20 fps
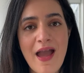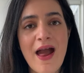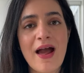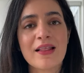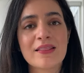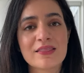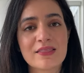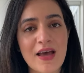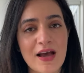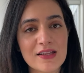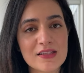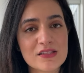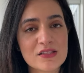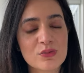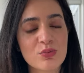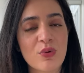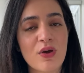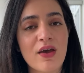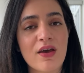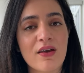And that's
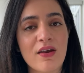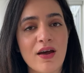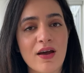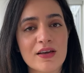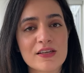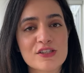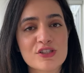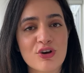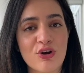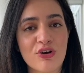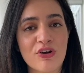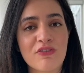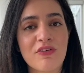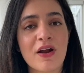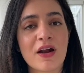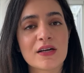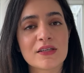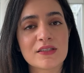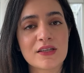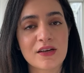where I sort of
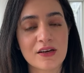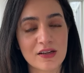had the